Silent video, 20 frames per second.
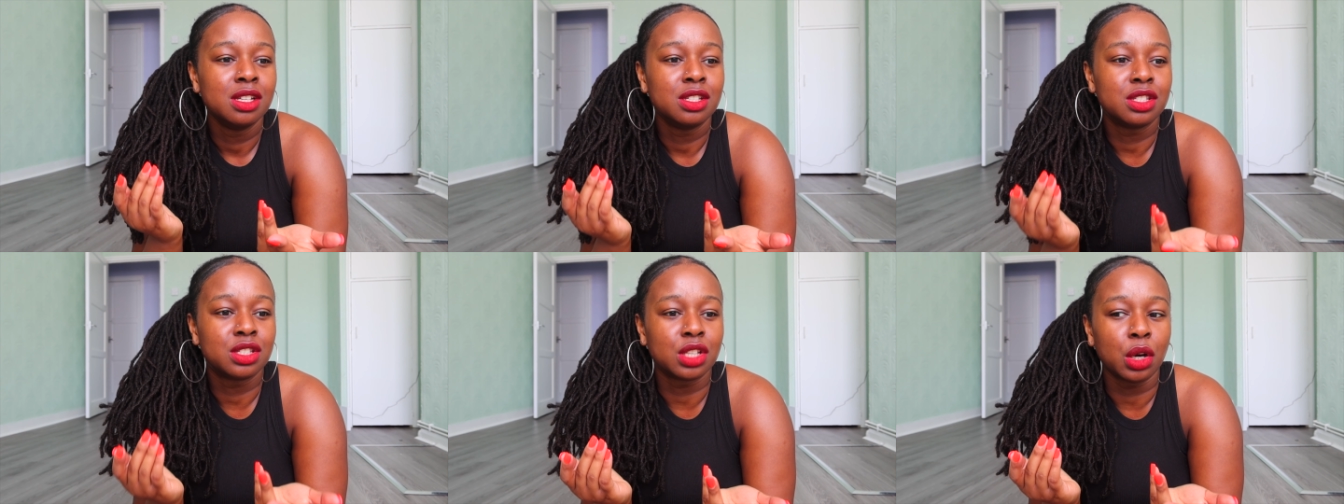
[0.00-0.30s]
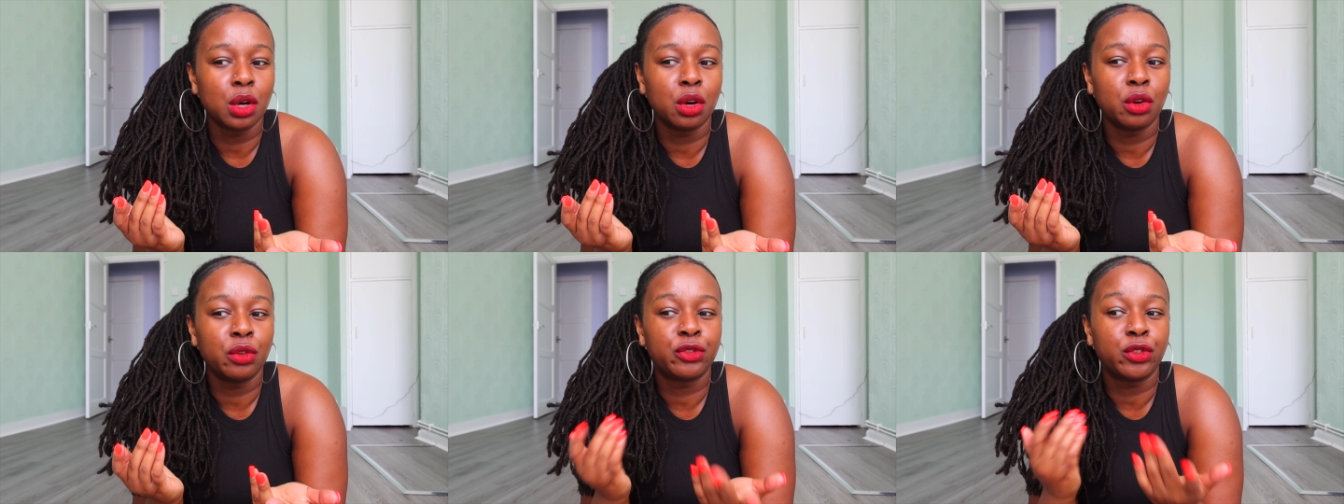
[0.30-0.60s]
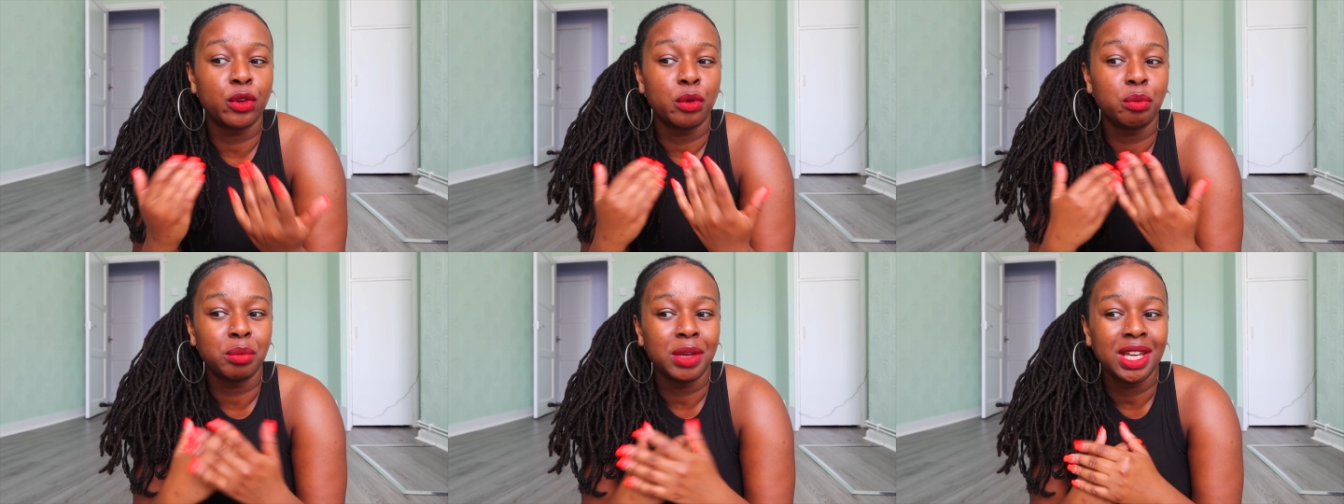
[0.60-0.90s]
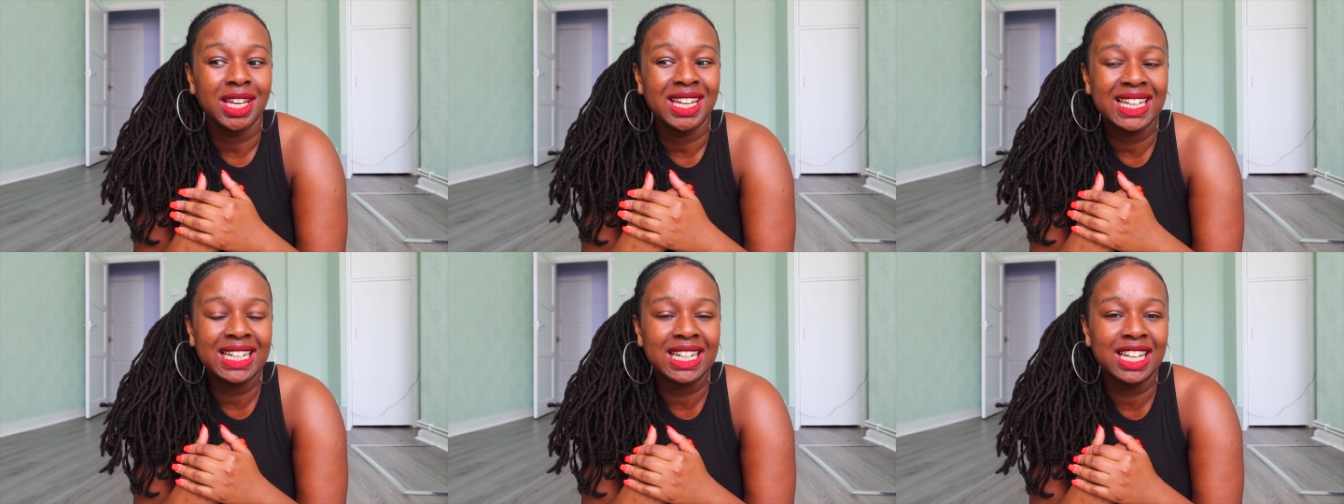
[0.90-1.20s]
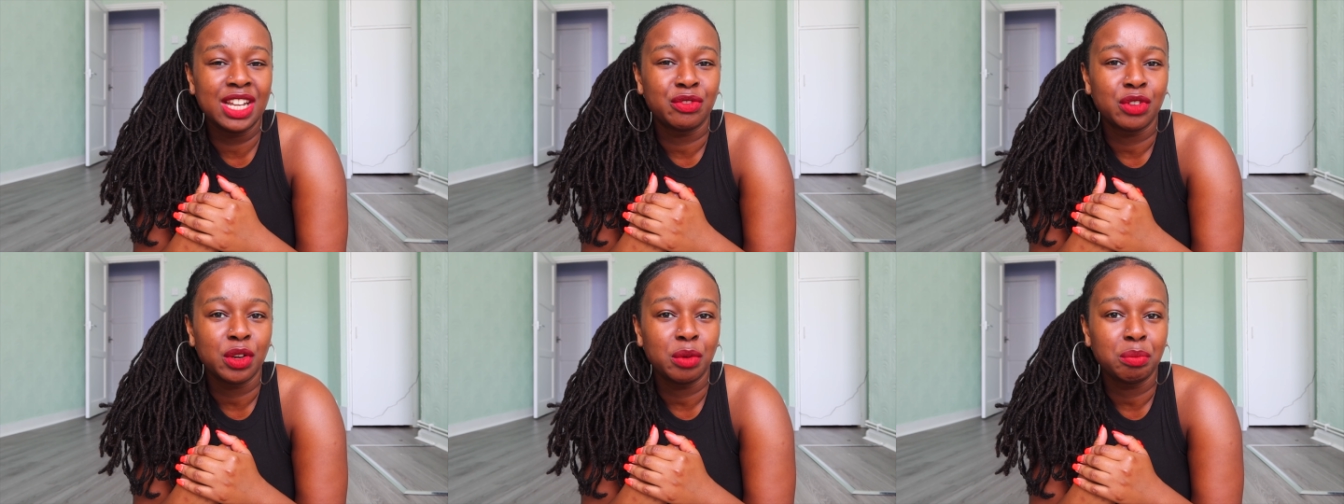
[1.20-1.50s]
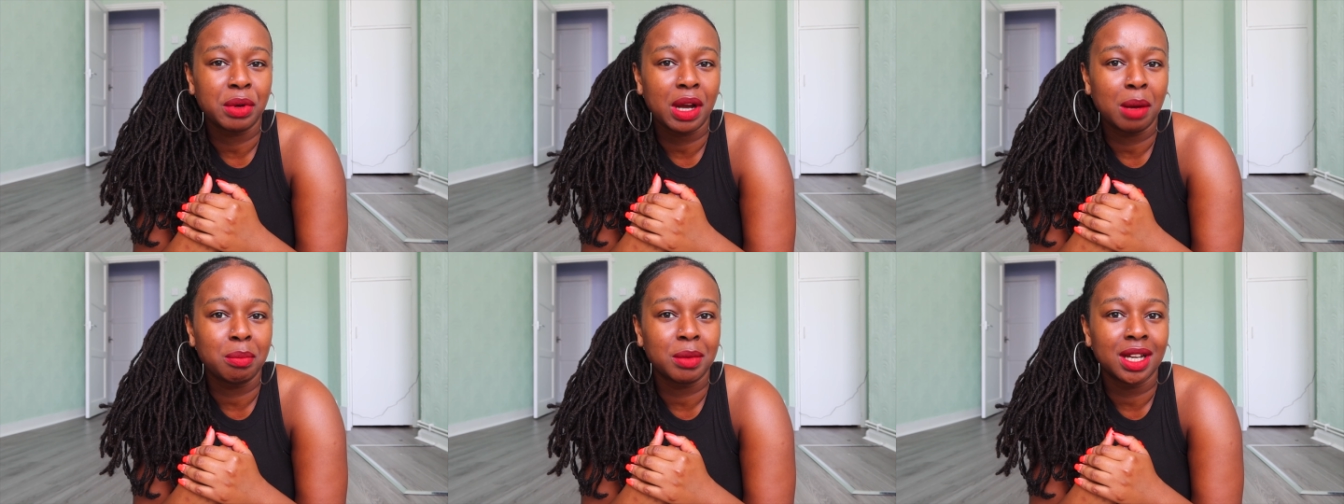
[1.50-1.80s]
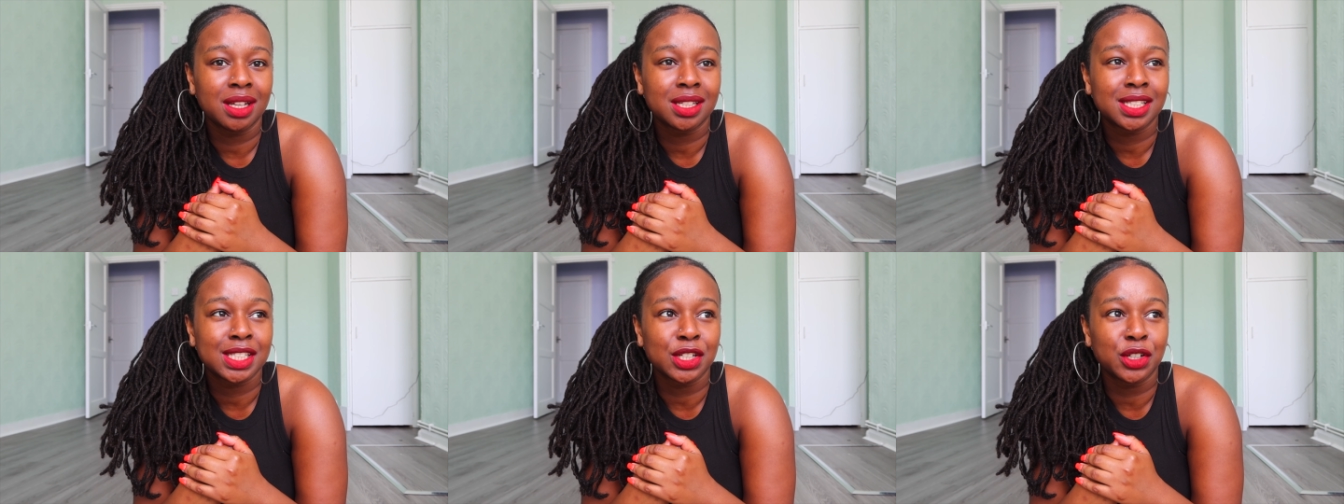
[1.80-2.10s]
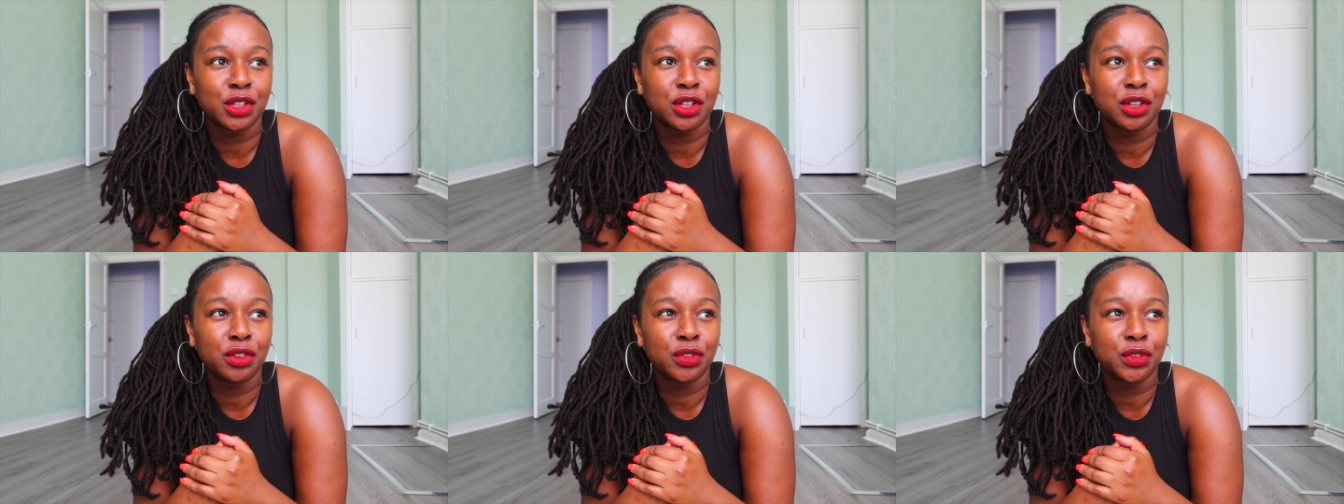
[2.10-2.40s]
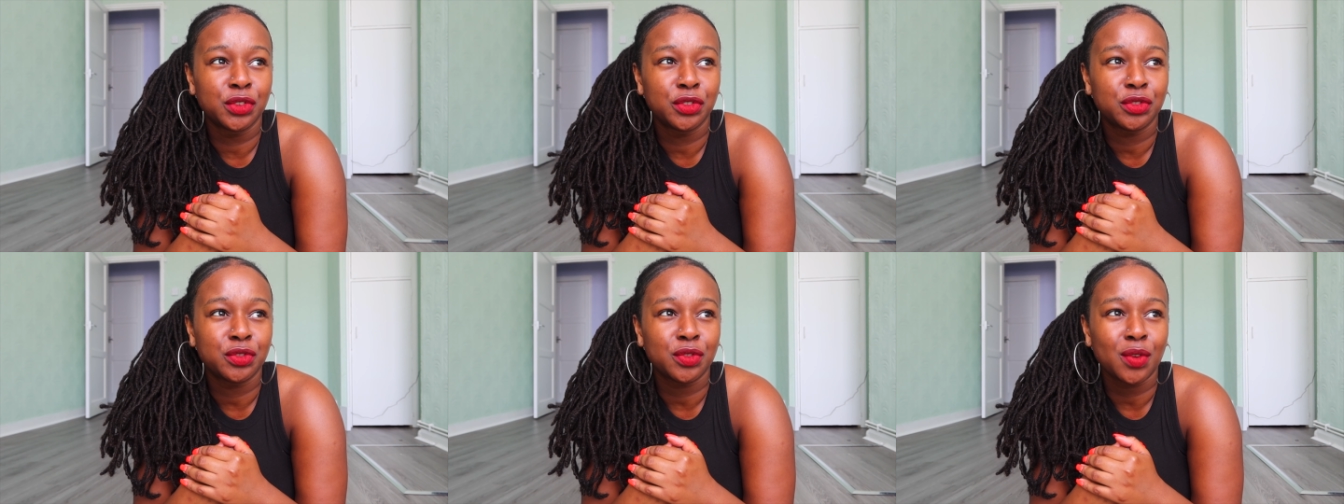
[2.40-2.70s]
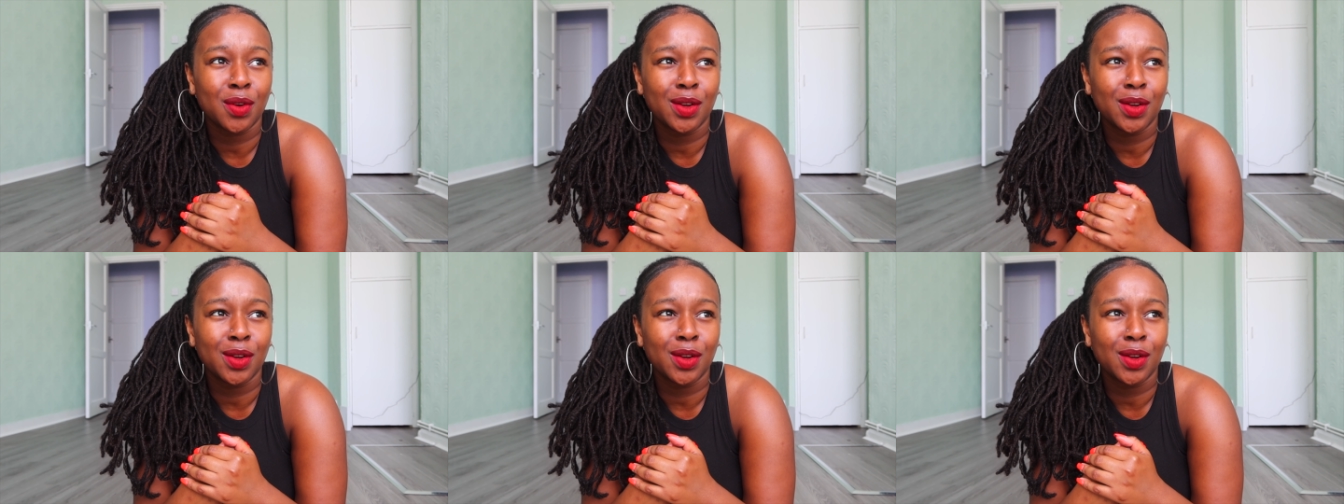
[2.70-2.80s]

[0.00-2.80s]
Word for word: So for me, living by myself